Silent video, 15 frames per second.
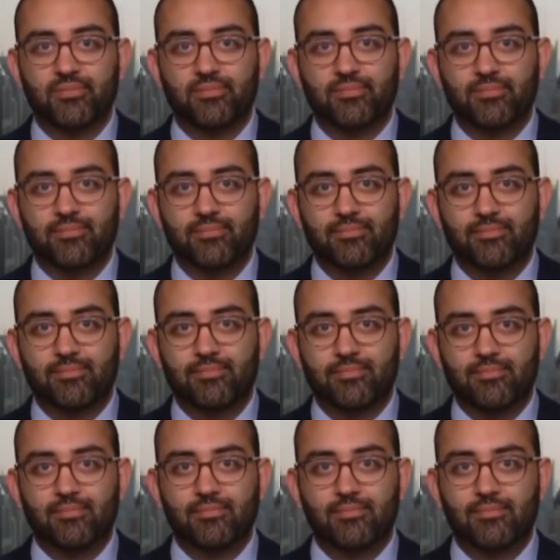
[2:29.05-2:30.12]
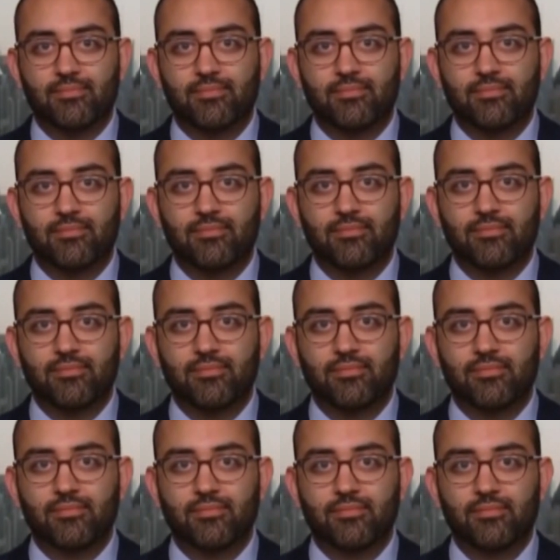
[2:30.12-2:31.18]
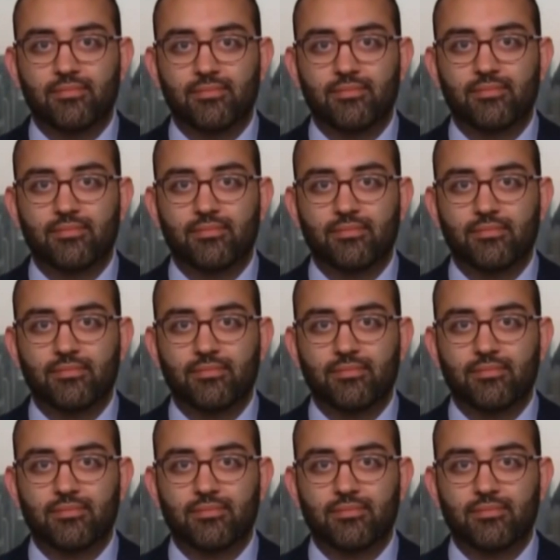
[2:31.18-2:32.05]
This person isn't speaking.